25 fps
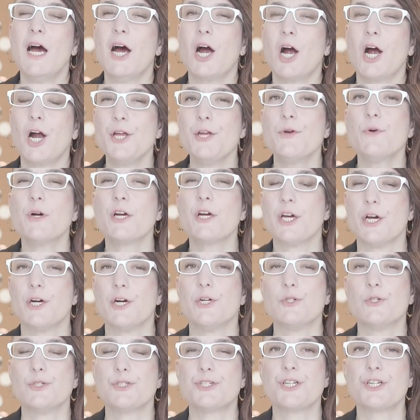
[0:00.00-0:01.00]
Are you a
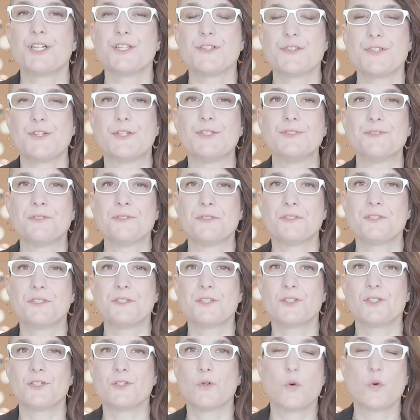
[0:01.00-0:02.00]
coach,
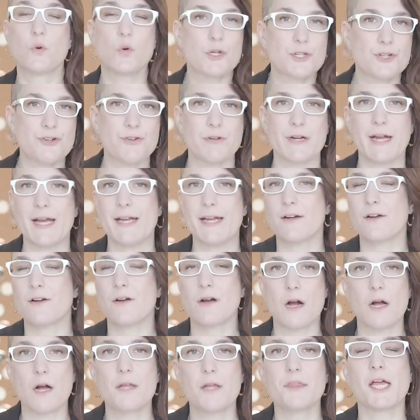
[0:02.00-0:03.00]
consultant, course creator,
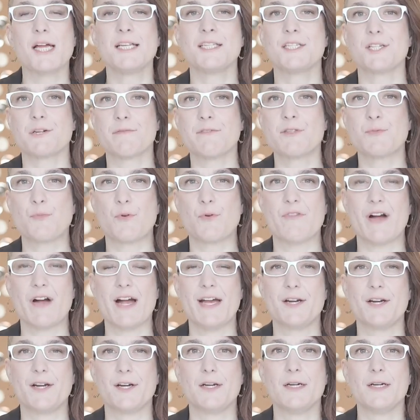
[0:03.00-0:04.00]
or online service
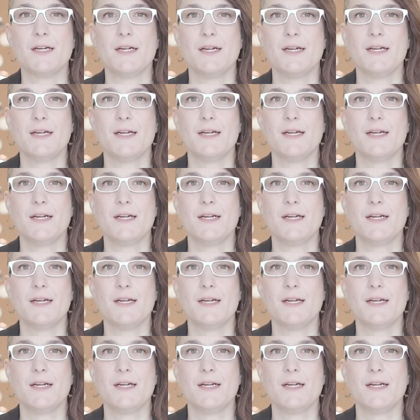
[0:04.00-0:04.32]
provider,